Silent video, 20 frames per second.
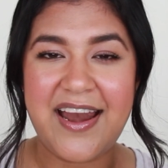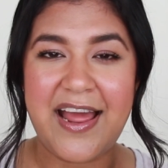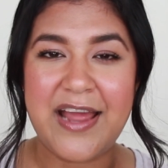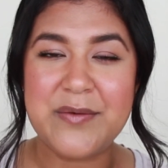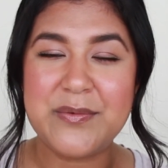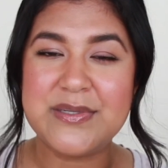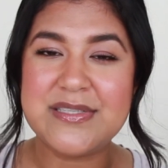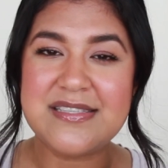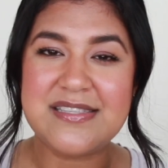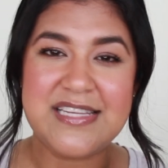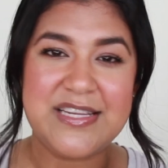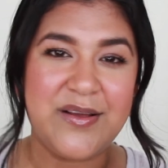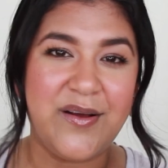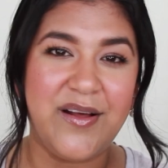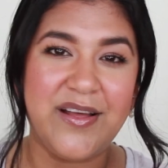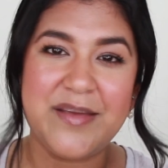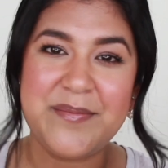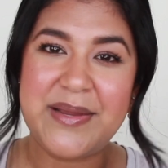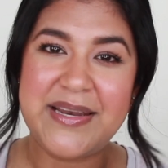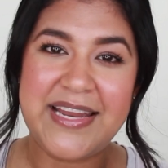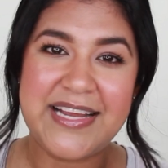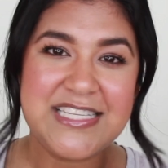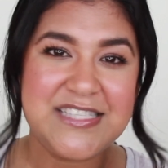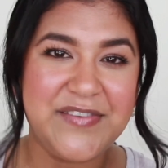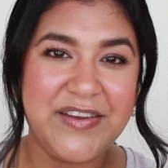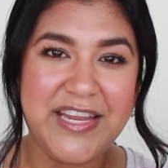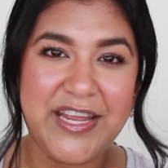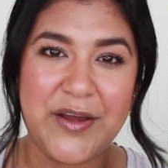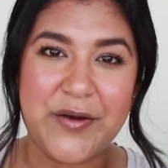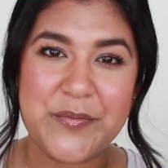I will see y'all in my next
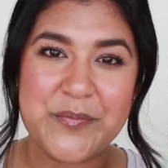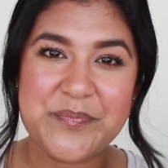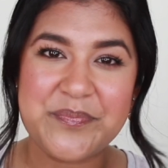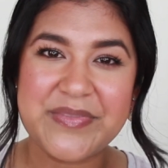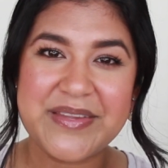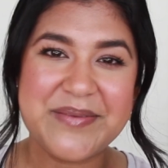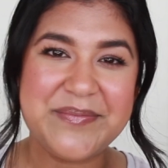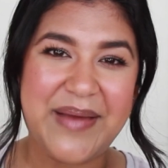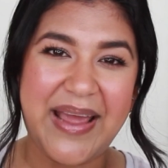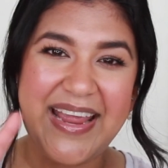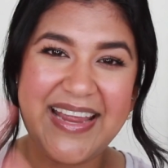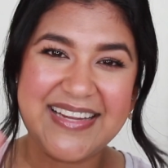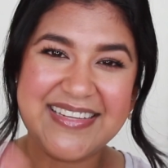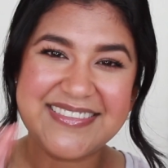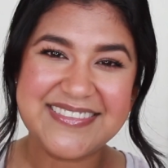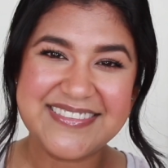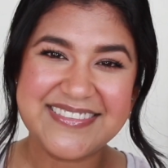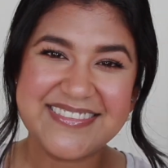video. Bye.